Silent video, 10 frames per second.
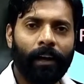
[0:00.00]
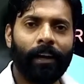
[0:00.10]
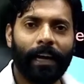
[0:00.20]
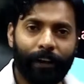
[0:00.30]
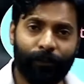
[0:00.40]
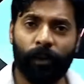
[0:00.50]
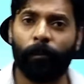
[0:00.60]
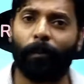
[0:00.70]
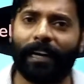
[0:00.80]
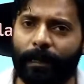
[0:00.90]
If
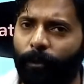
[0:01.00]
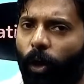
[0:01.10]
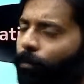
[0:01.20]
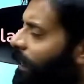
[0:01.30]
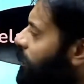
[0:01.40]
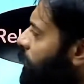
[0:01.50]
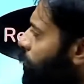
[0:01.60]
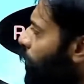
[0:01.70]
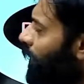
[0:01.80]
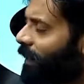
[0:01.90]
multiple objects is
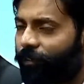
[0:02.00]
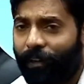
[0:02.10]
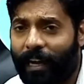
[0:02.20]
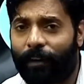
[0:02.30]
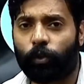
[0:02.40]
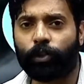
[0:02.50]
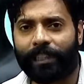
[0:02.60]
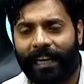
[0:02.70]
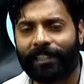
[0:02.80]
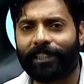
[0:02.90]
moving, then we have to
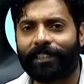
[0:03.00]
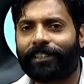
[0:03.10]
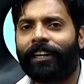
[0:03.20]
change this